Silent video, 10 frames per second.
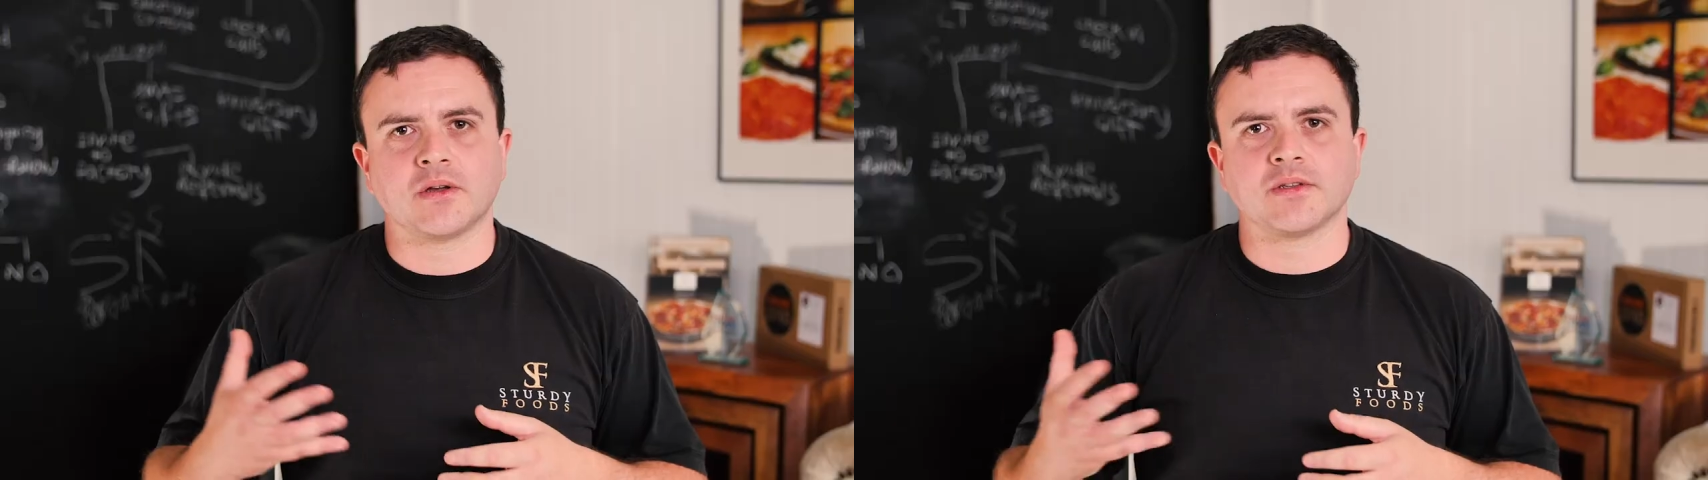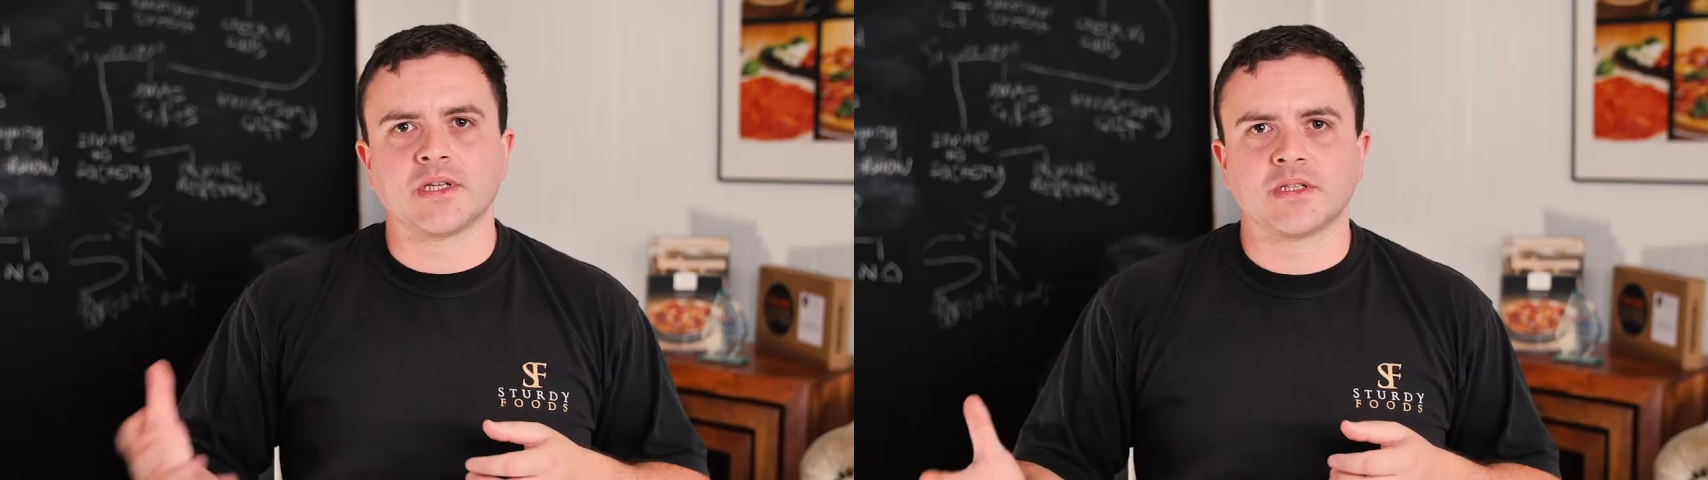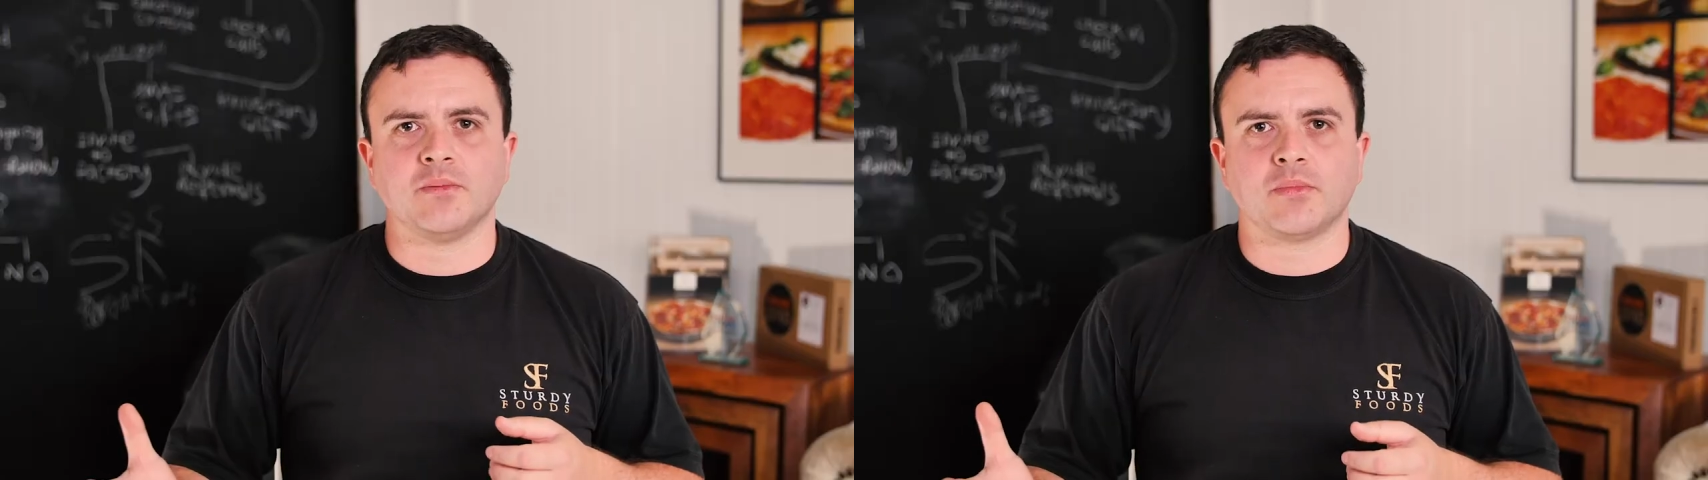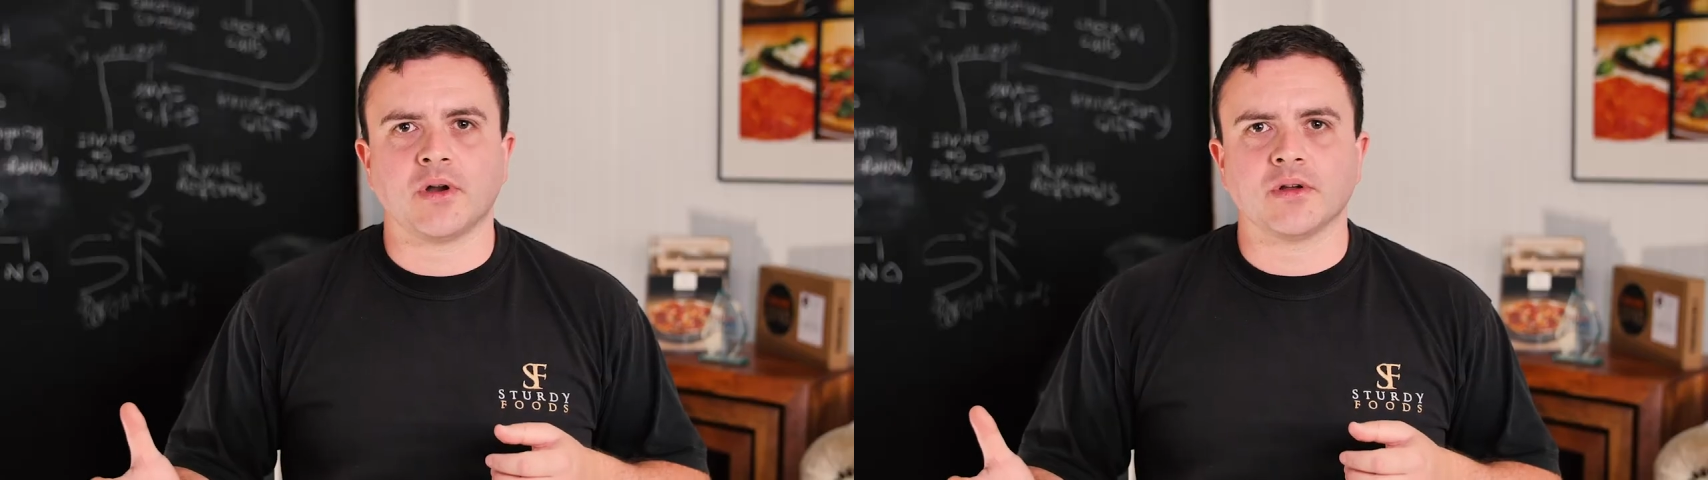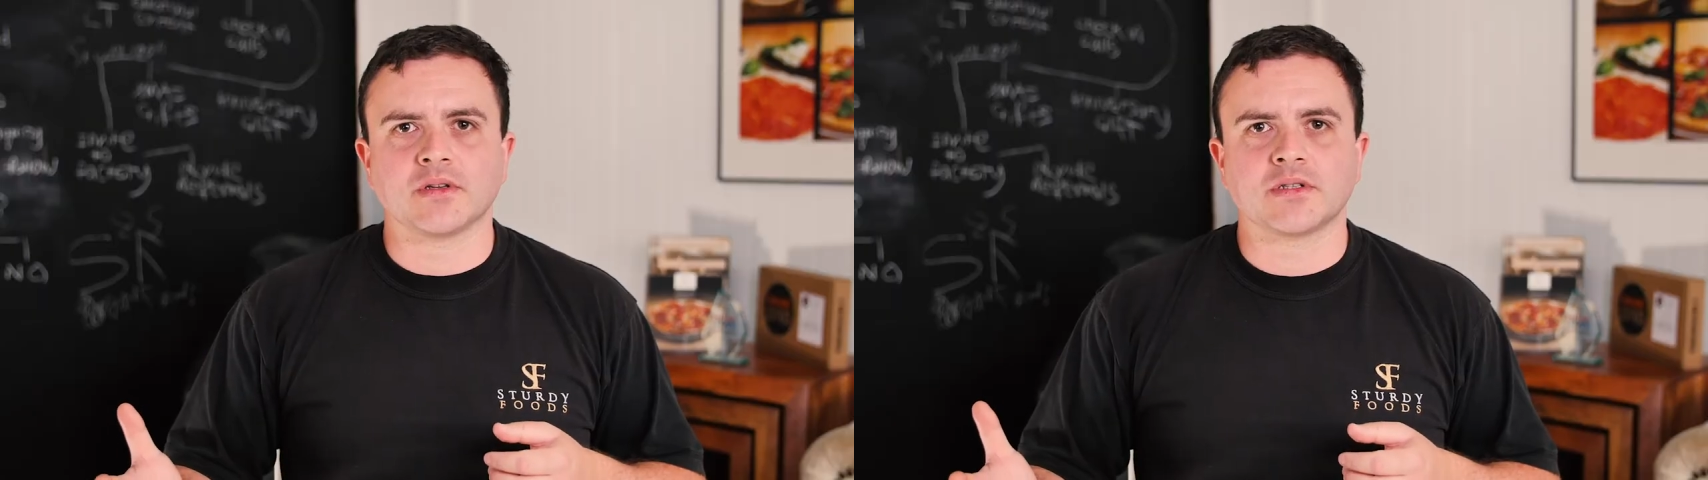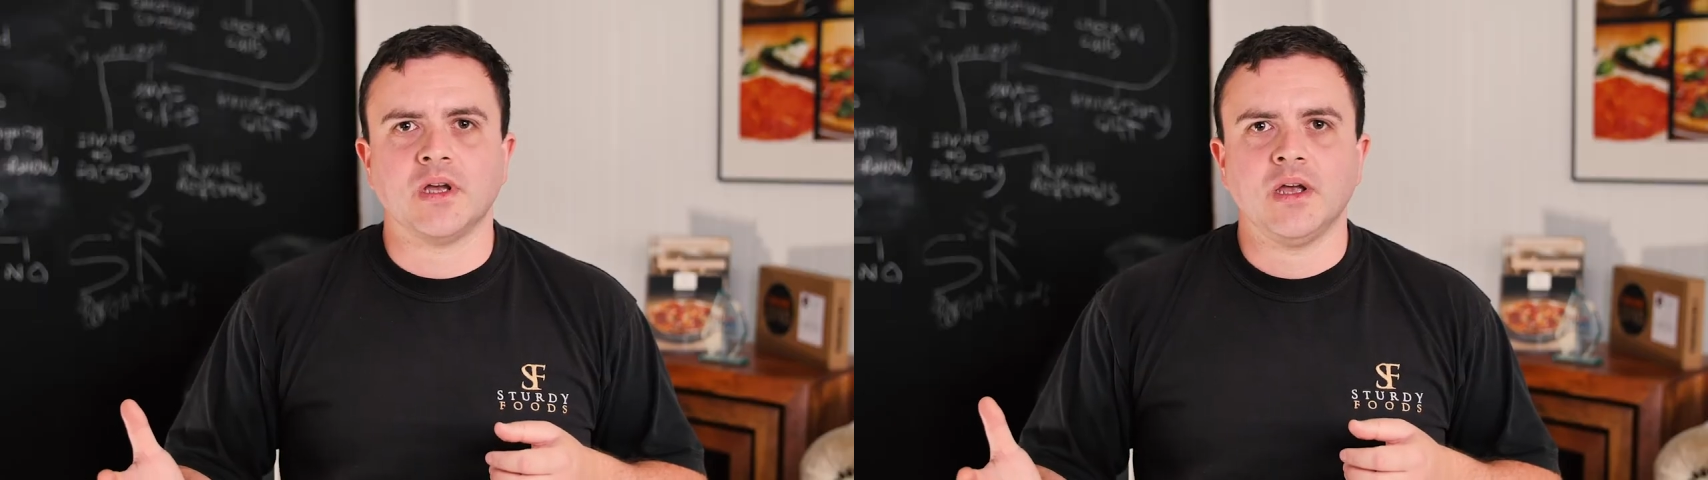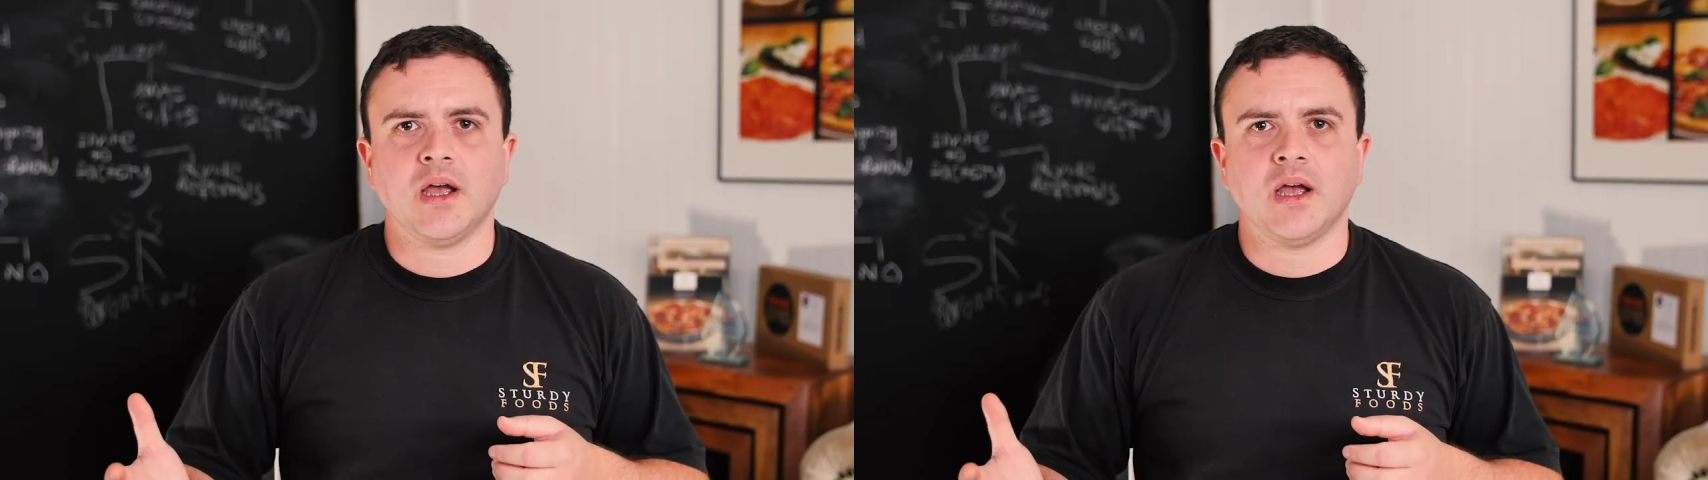consistent products,